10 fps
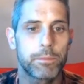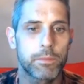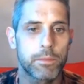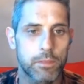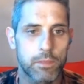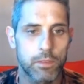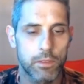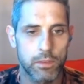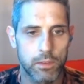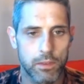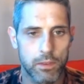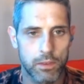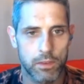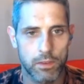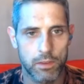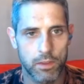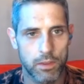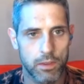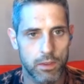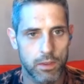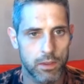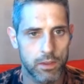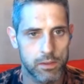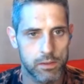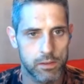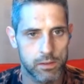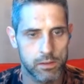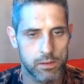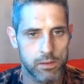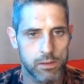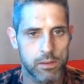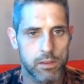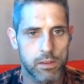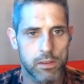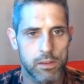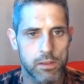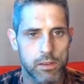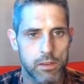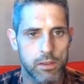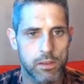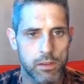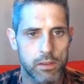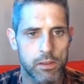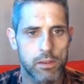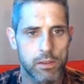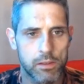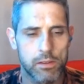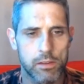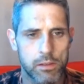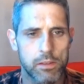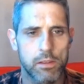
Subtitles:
(silent)